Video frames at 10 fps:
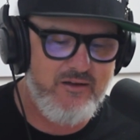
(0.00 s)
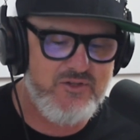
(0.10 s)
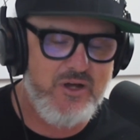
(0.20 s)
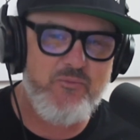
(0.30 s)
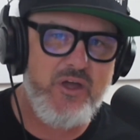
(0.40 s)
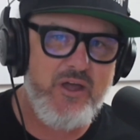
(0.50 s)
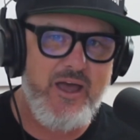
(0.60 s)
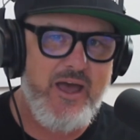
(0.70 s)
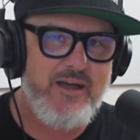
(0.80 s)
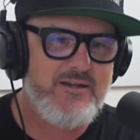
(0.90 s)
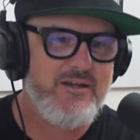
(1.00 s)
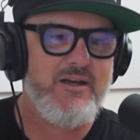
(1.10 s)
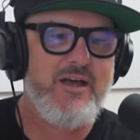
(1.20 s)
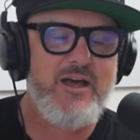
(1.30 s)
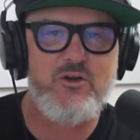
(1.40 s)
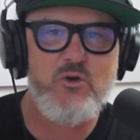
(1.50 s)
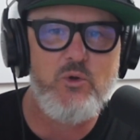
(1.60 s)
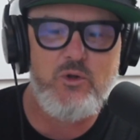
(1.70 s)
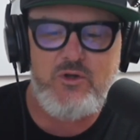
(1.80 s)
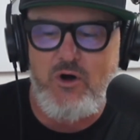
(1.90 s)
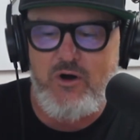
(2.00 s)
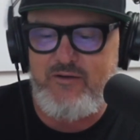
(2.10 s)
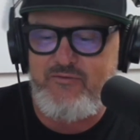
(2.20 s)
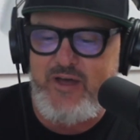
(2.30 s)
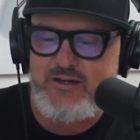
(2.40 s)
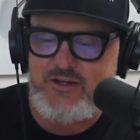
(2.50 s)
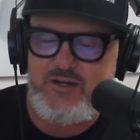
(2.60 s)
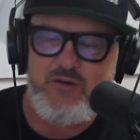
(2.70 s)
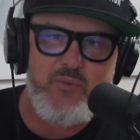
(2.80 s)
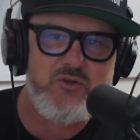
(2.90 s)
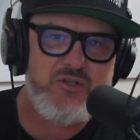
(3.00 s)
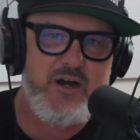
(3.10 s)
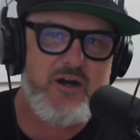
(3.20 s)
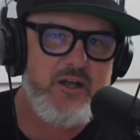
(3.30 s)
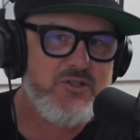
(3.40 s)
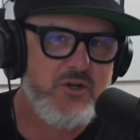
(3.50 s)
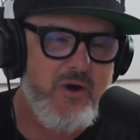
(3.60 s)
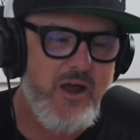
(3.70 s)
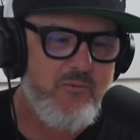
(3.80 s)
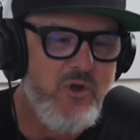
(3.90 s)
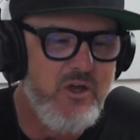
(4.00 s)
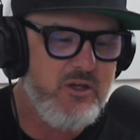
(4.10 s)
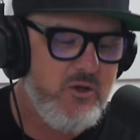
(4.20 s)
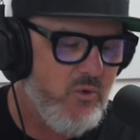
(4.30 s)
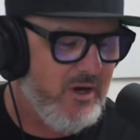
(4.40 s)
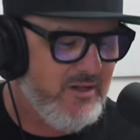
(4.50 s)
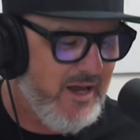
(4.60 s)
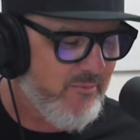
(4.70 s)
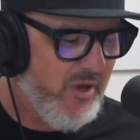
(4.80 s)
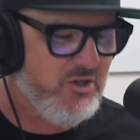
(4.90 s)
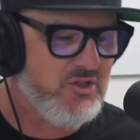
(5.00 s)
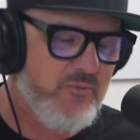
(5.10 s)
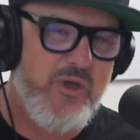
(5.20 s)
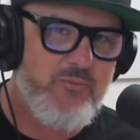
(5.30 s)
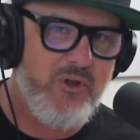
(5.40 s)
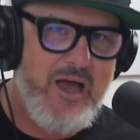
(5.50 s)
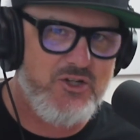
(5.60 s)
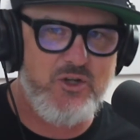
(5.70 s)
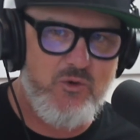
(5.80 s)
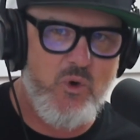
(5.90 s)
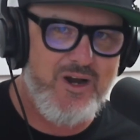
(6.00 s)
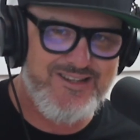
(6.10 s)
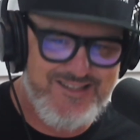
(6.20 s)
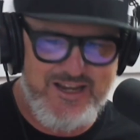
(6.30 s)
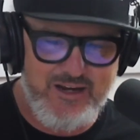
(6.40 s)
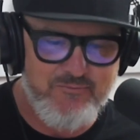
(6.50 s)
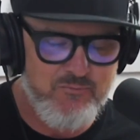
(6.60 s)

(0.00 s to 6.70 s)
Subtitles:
something at a cool car event and you post that on Instagram, you want to take pictures that people actually want to see.